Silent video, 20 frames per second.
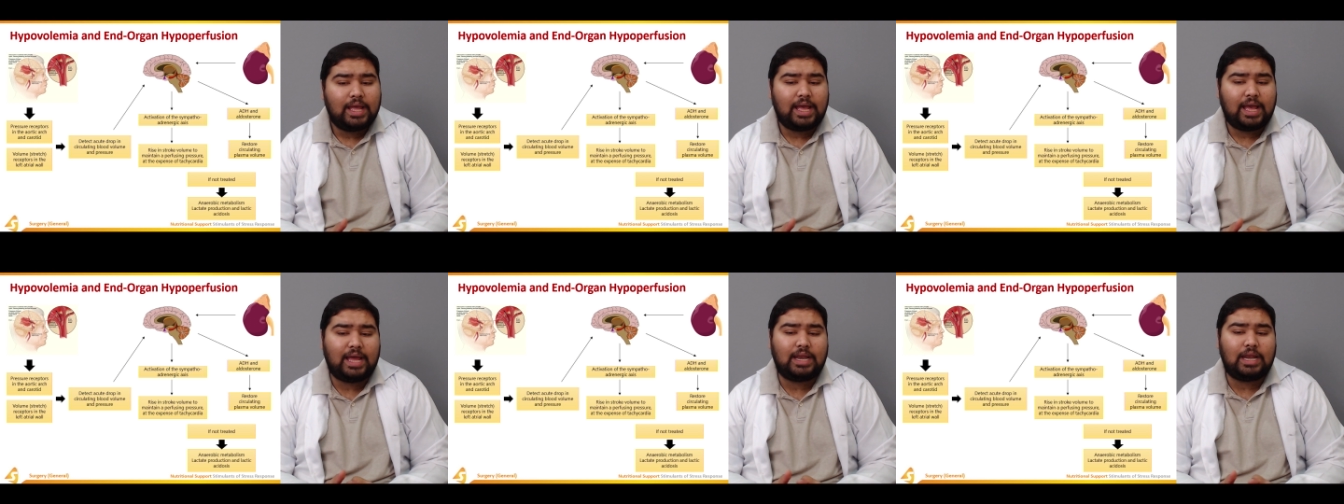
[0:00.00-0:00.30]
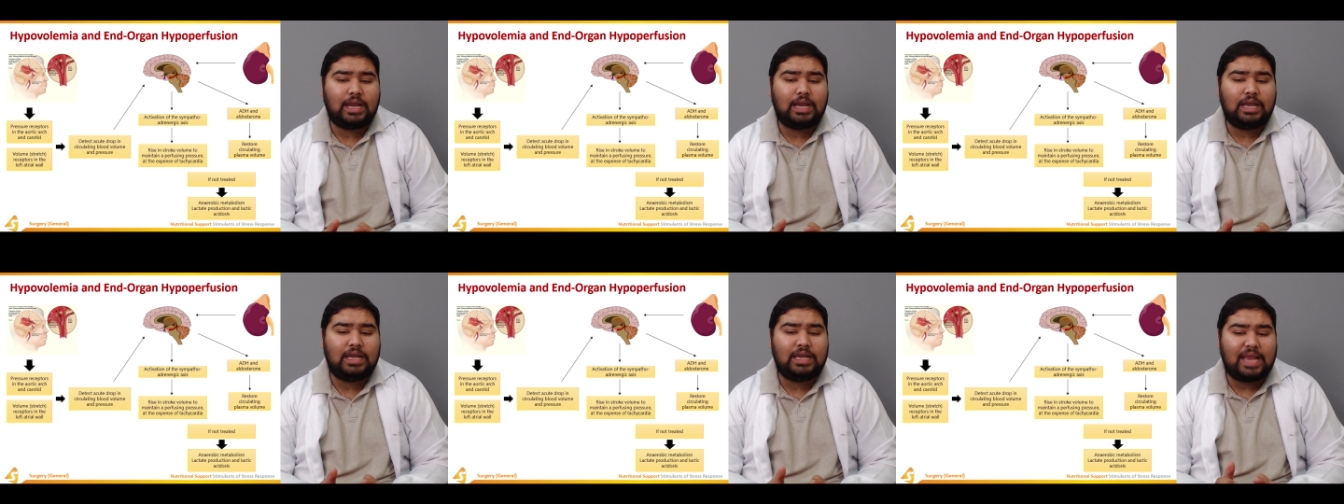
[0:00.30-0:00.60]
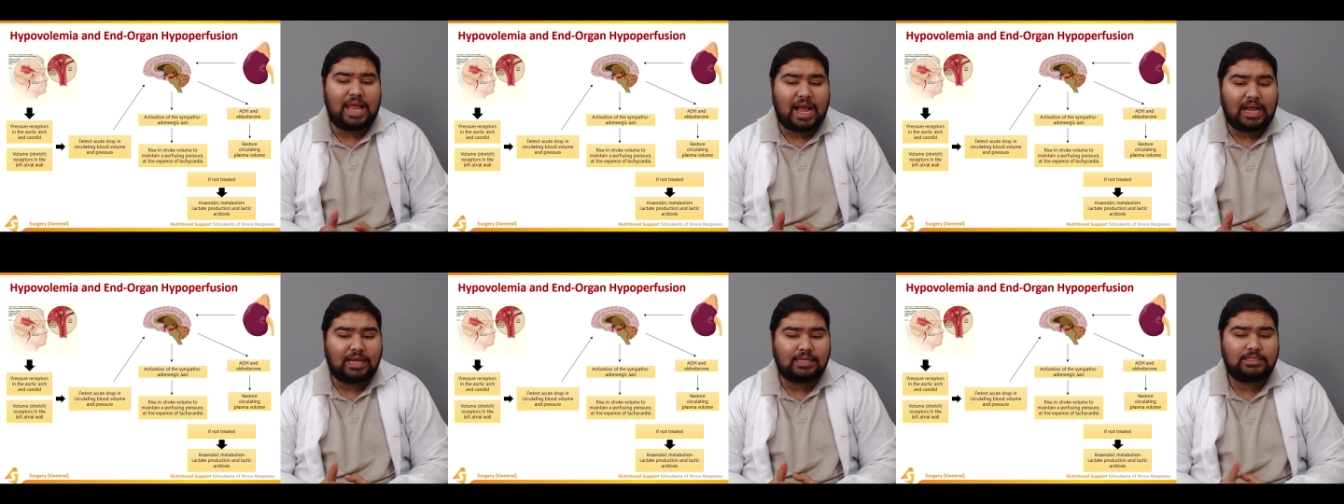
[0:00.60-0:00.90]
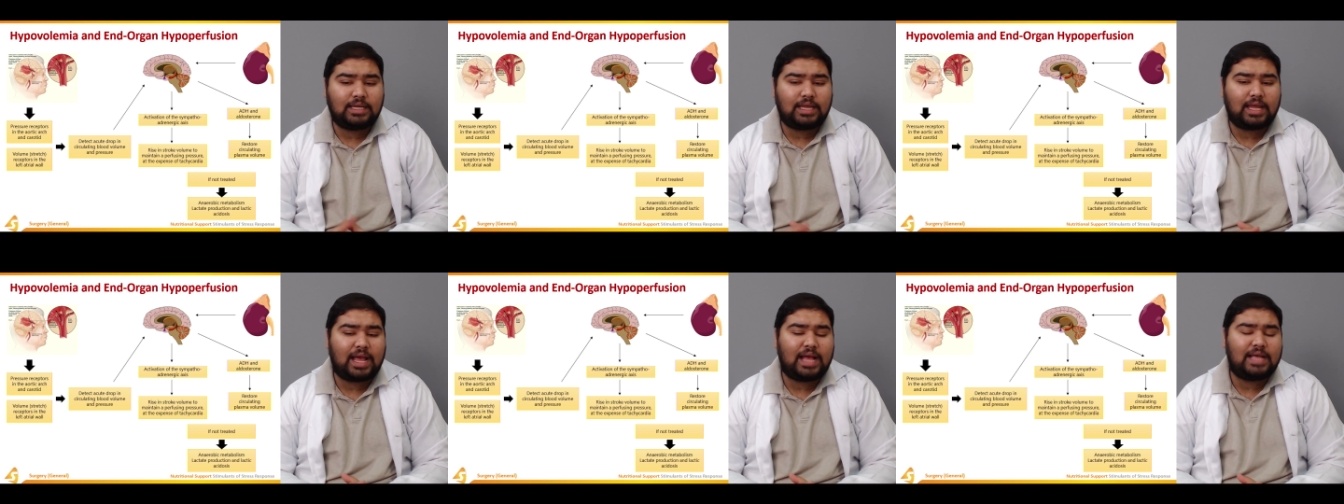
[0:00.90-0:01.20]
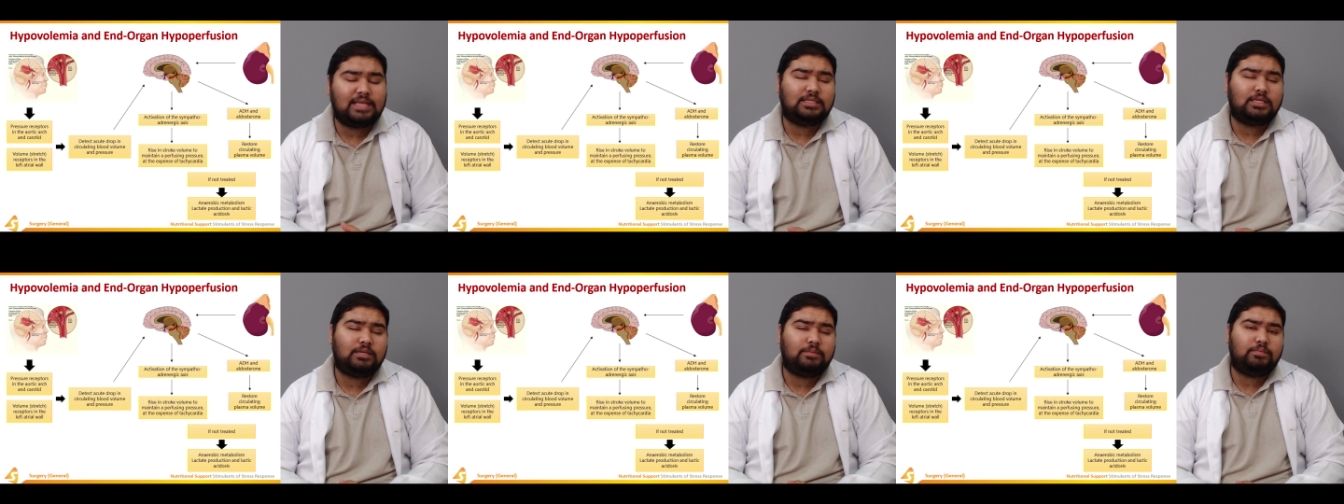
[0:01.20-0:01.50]
and lactic
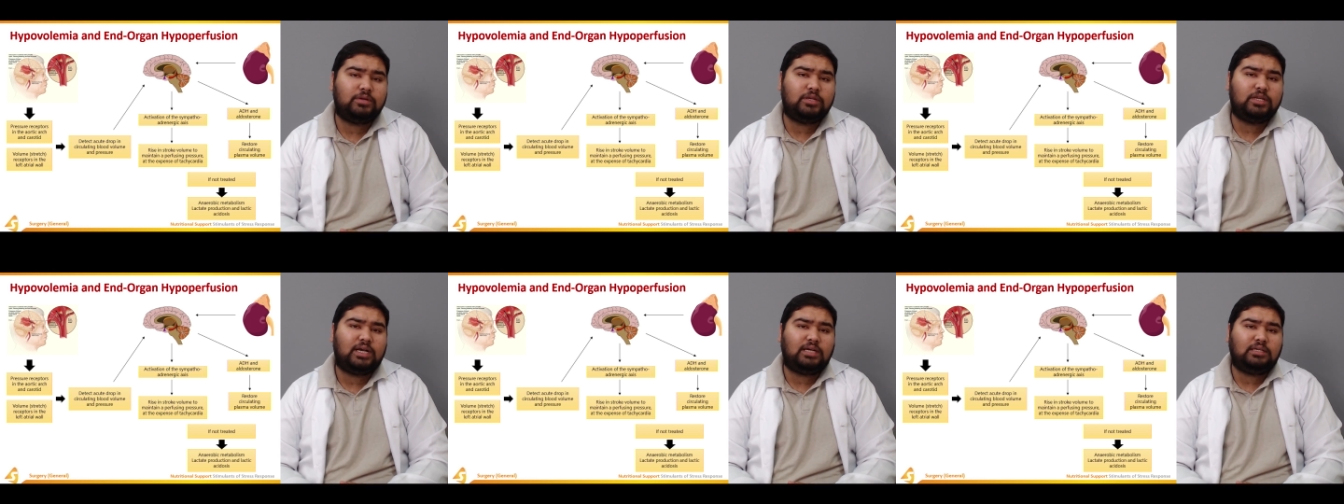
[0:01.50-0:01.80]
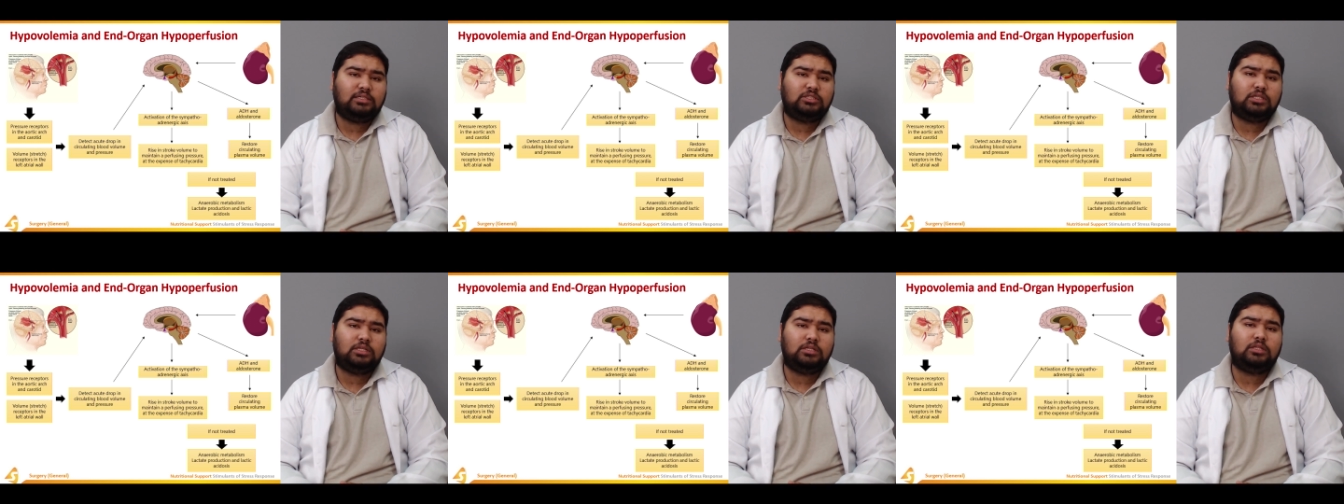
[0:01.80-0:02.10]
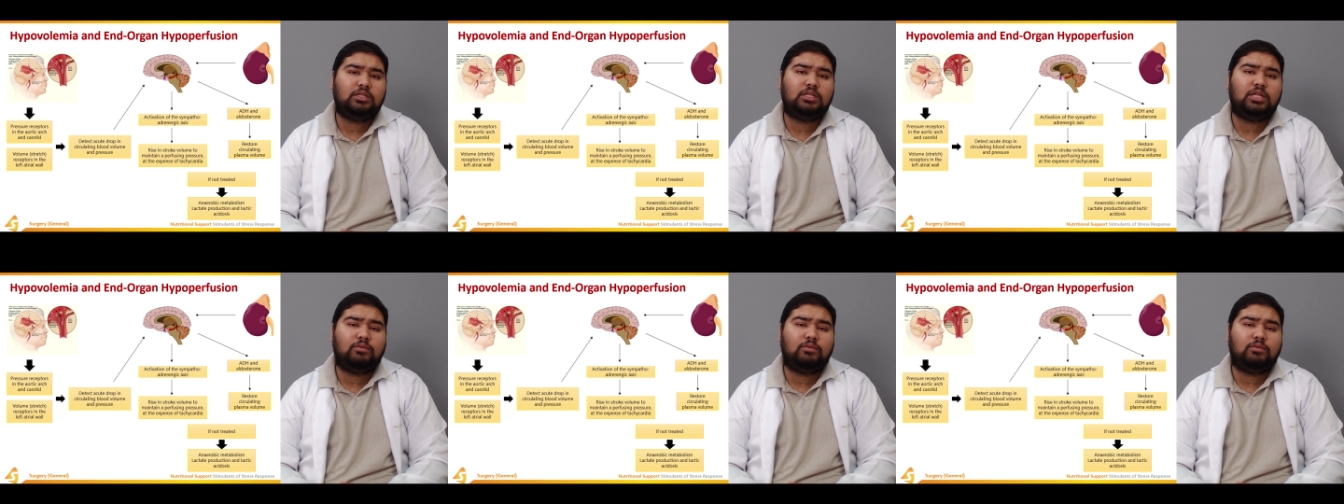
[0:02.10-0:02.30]
acid production